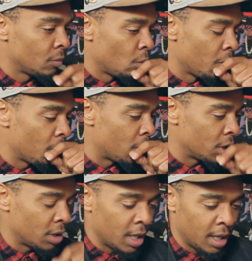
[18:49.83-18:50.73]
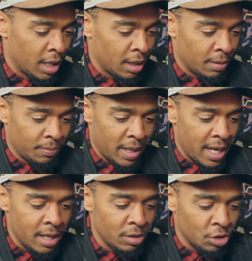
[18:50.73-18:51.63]
we want to
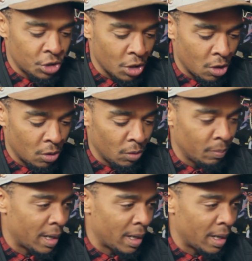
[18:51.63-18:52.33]
end the show